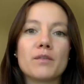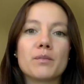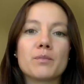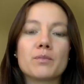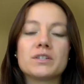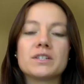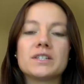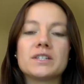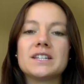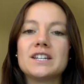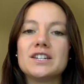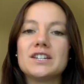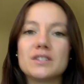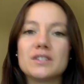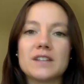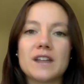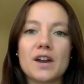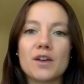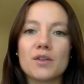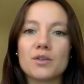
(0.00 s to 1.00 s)
of a
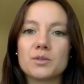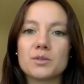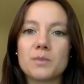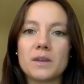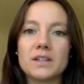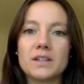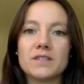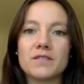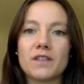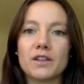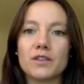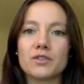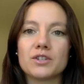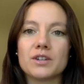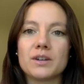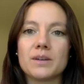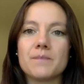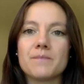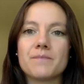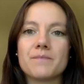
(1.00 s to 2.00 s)
prestigious aerospace
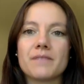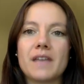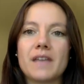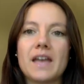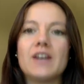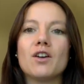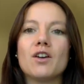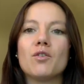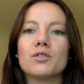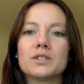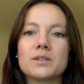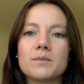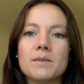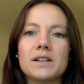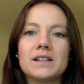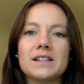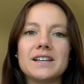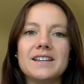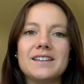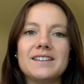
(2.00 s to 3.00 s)
fellowship, and
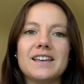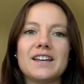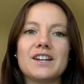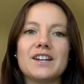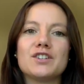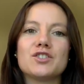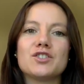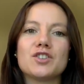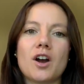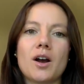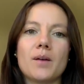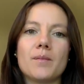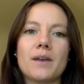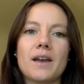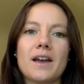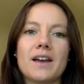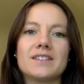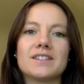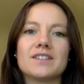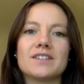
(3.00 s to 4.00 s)
ultimately get a job
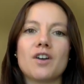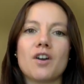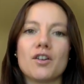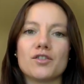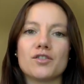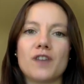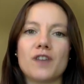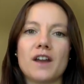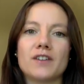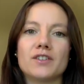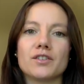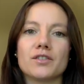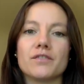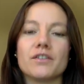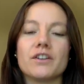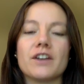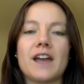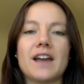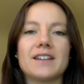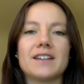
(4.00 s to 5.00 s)
as a contractor
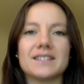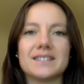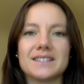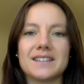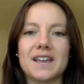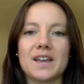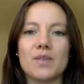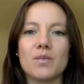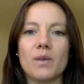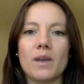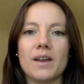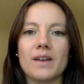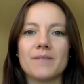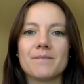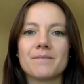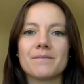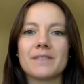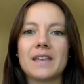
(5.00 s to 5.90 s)
for NASA's Gateway.